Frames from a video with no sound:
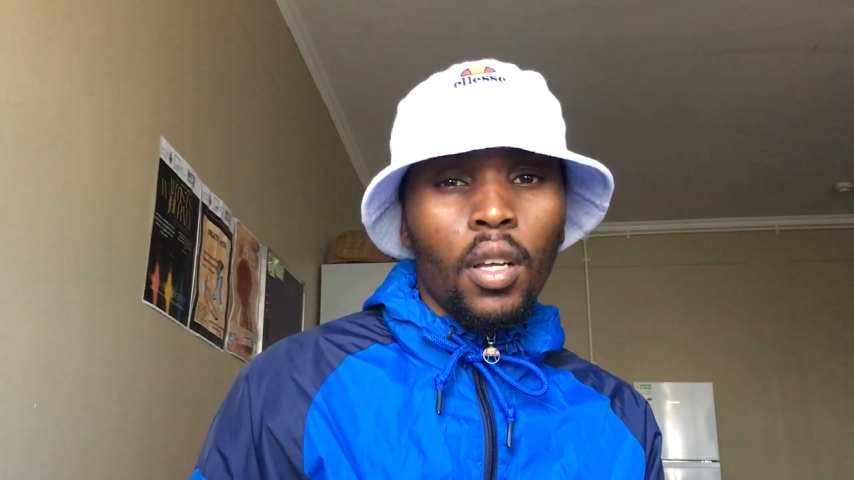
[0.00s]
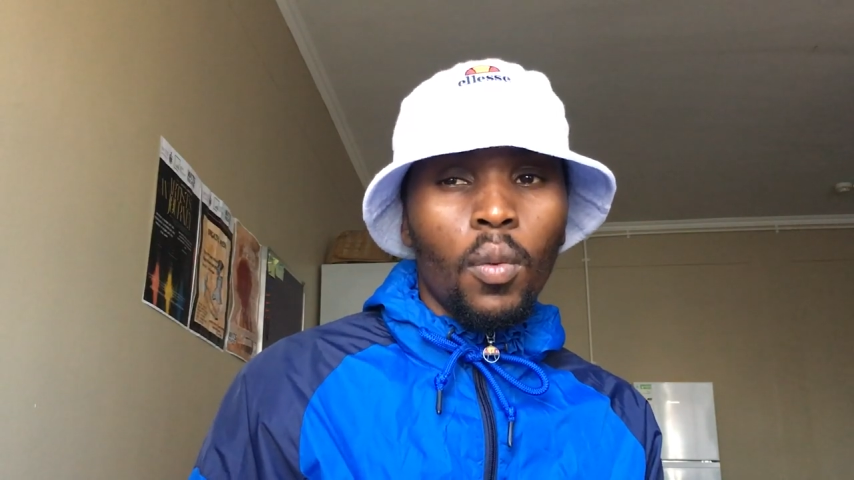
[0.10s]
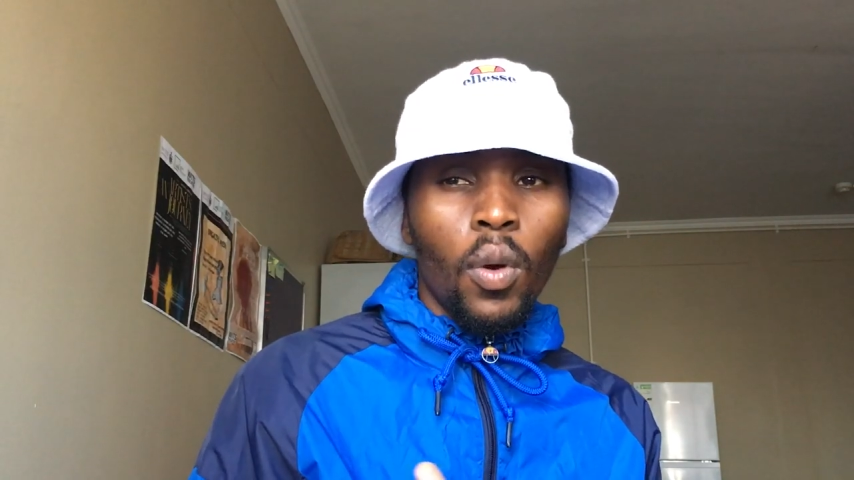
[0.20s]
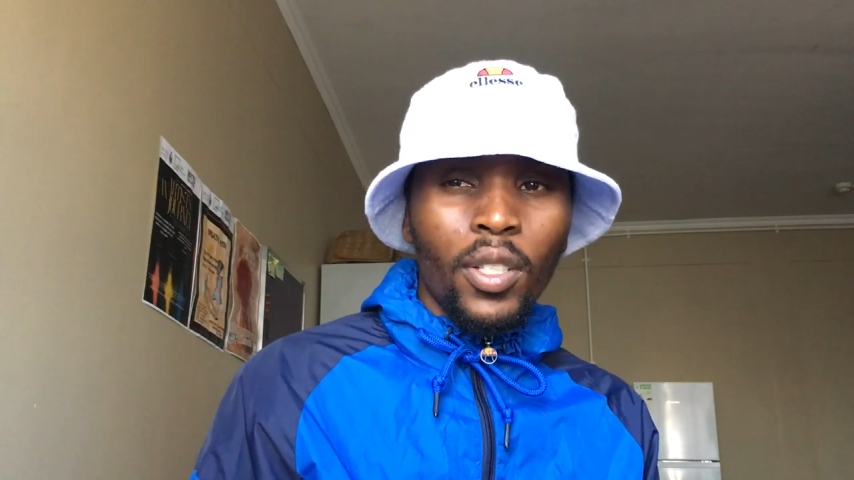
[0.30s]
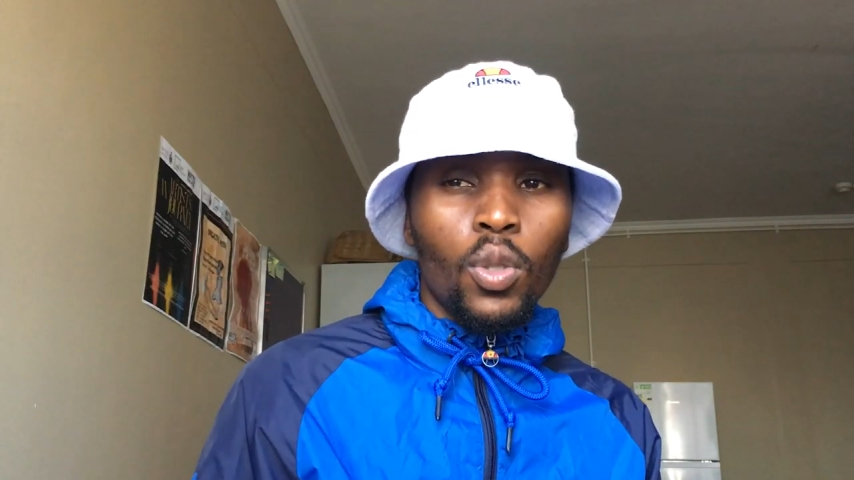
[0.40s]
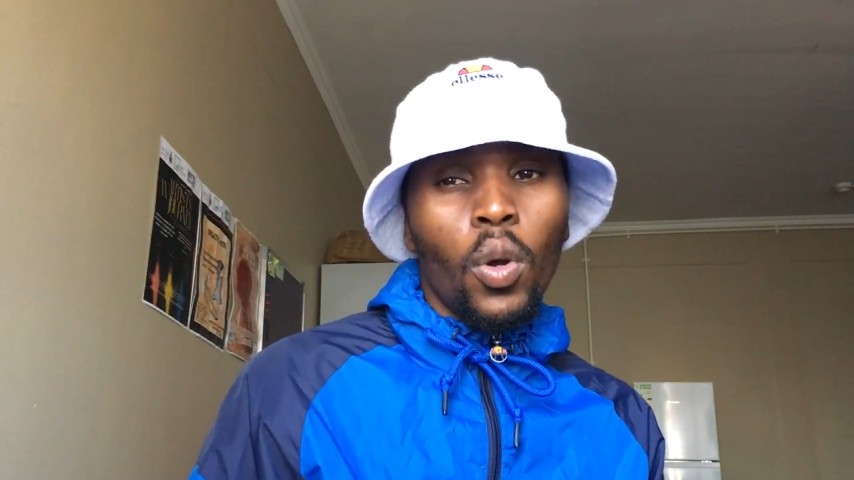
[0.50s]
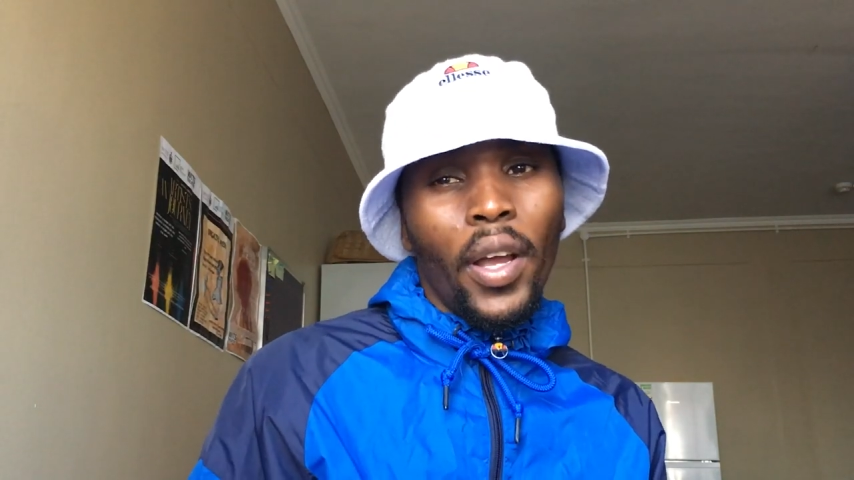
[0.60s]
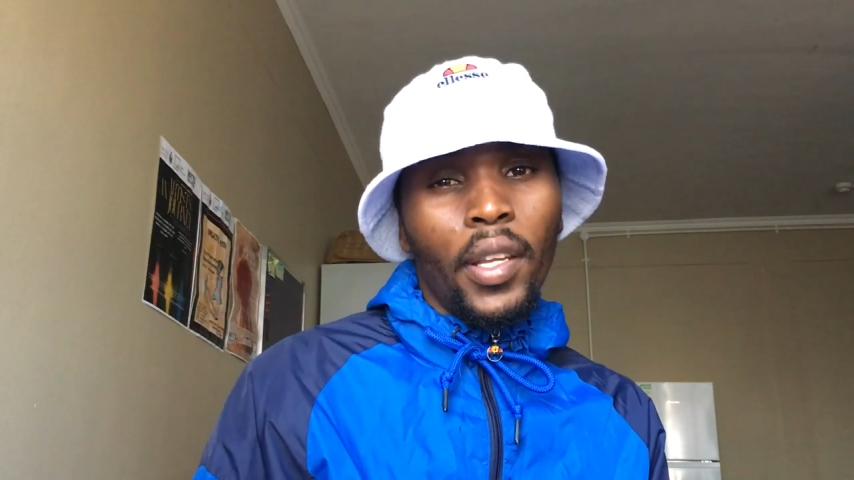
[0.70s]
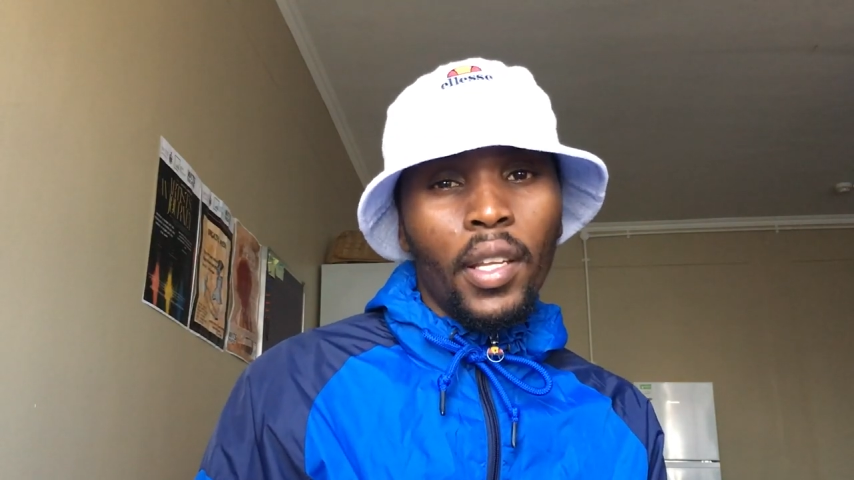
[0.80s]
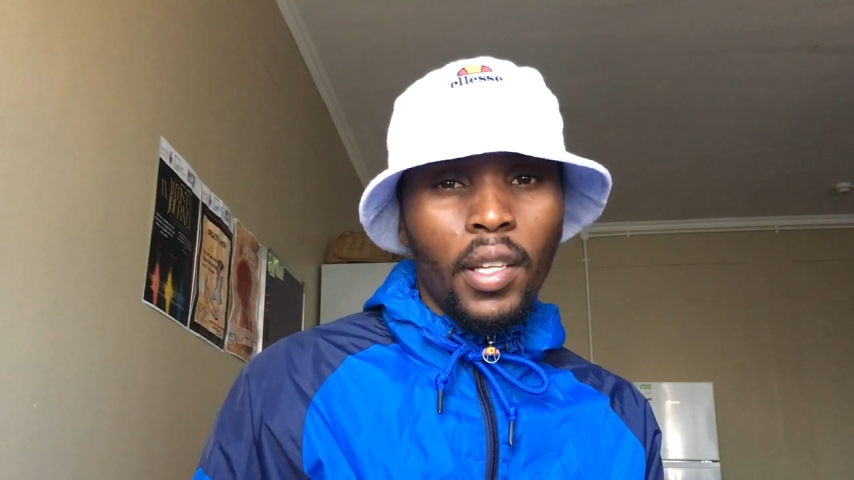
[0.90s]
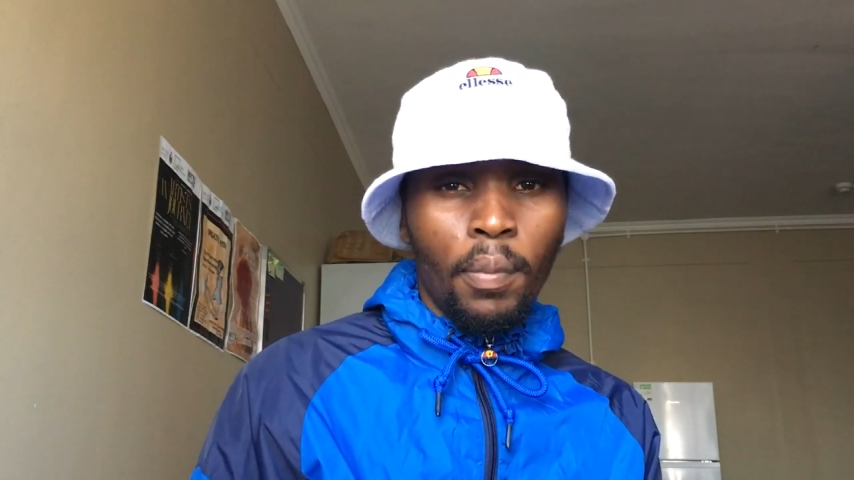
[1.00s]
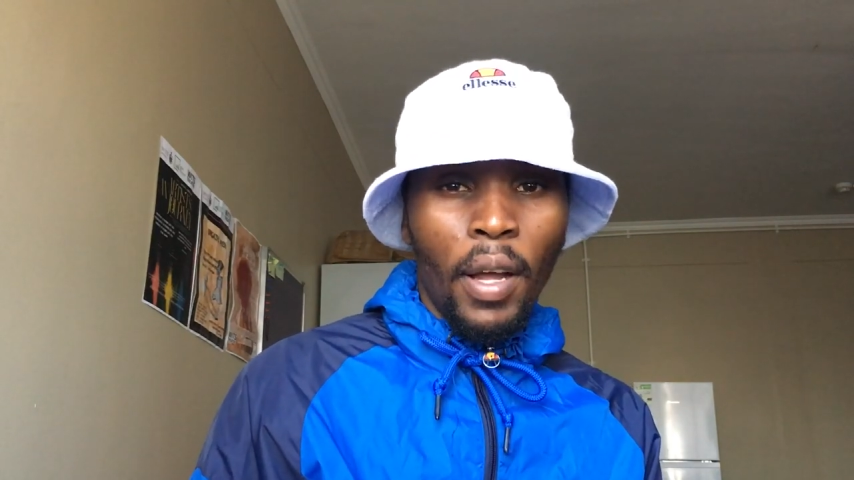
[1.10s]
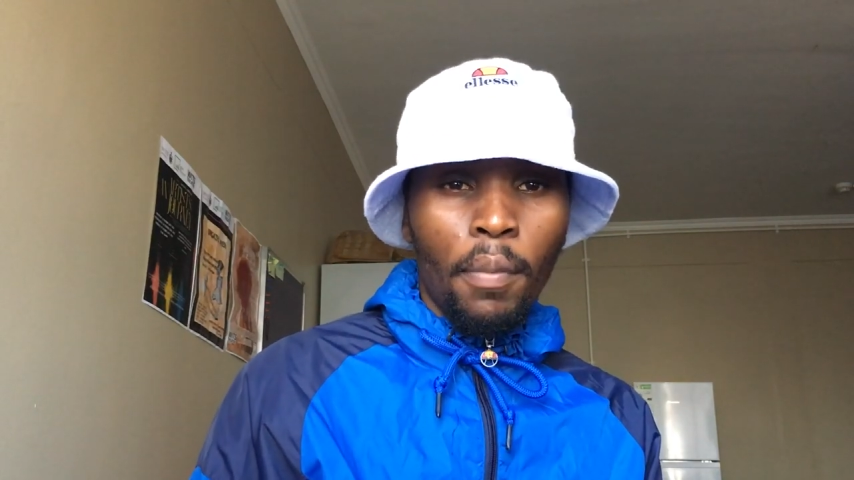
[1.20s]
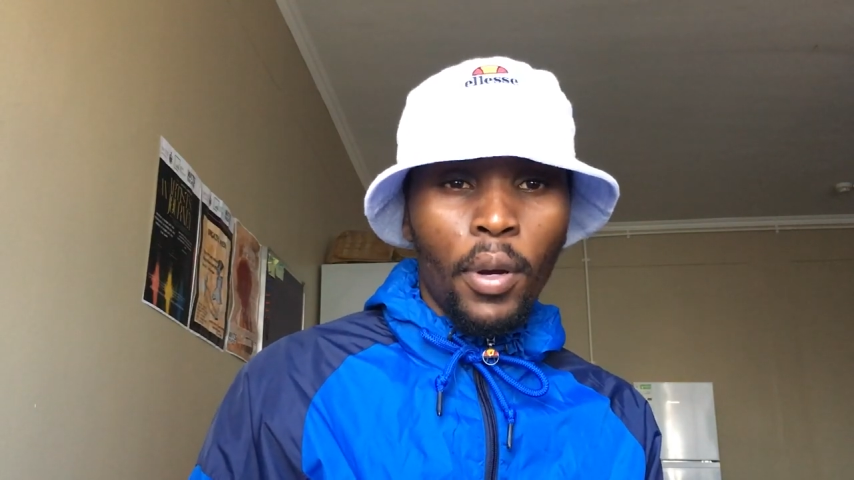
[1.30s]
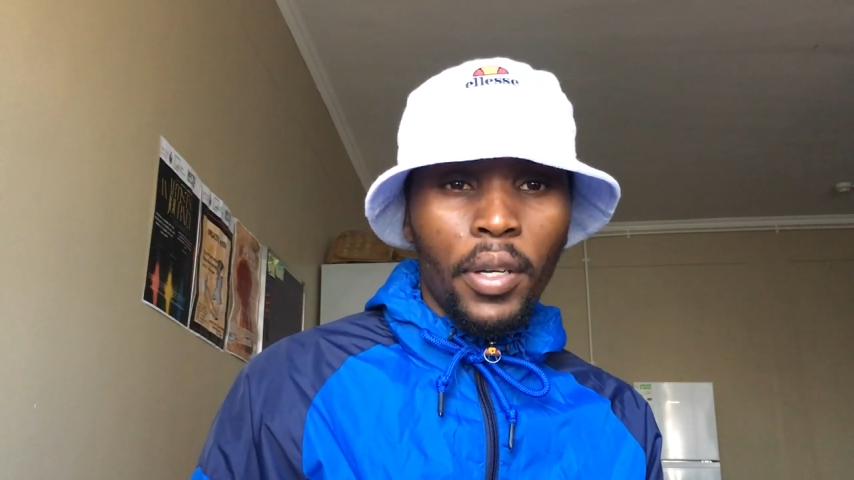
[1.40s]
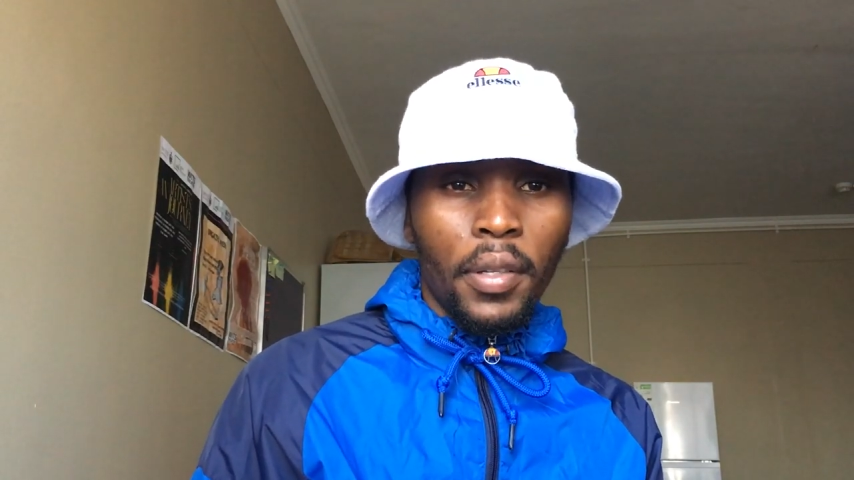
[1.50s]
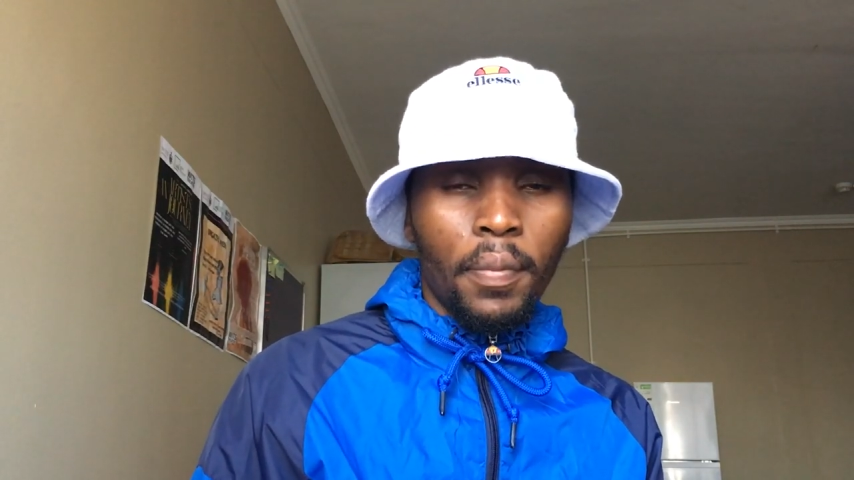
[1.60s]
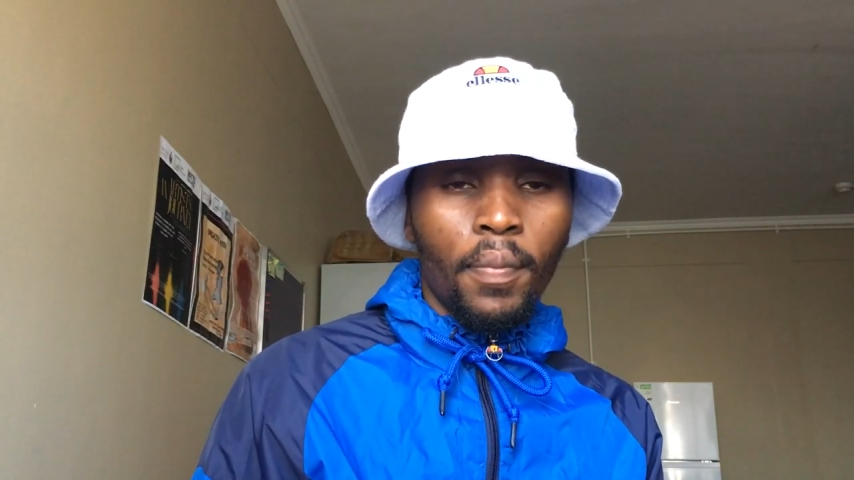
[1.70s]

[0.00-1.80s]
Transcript: What do I need in my body?